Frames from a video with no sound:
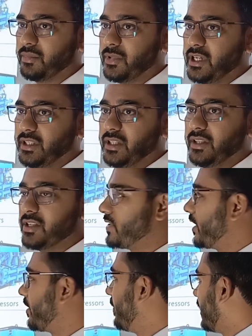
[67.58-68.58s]
in this
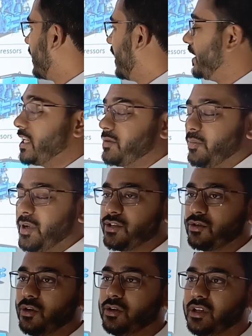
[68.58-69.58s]
segment, and that is
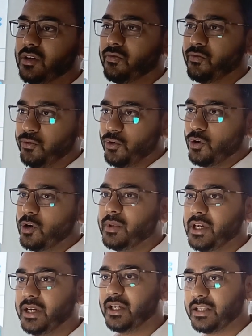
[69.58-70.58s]
based on the flow of
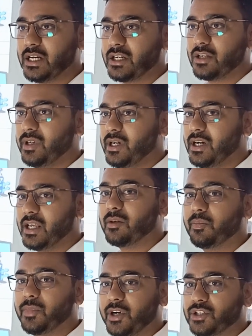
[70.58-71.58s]
the air that you need and
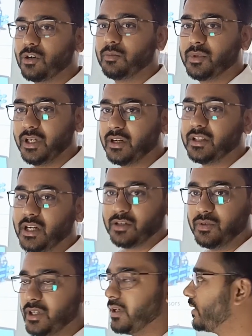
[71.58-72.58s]
the pressure of the air that
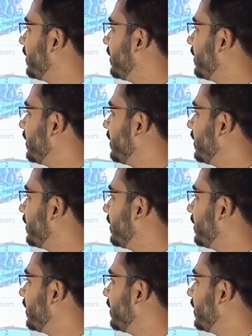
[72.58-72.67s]
you need.